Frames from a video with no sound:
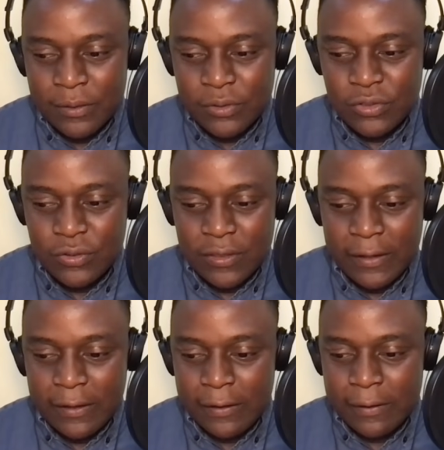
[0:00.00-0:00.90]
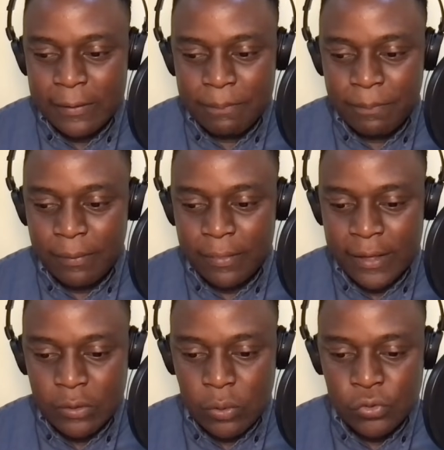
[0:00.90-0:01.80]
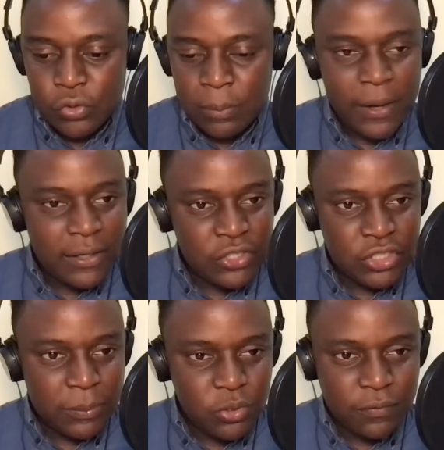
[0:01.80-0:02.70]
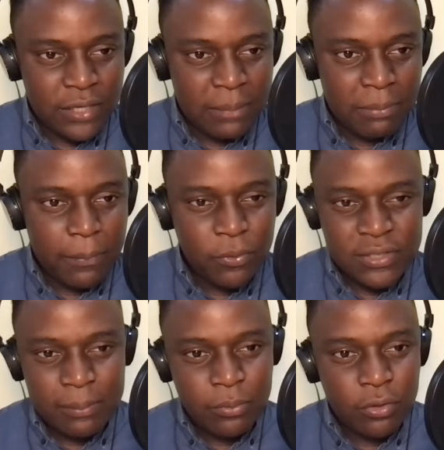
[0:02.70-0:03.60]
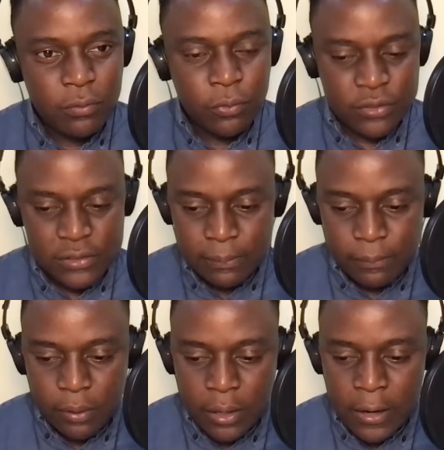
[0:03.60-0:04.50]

do you think that also the partnerships you've done, maybe with with some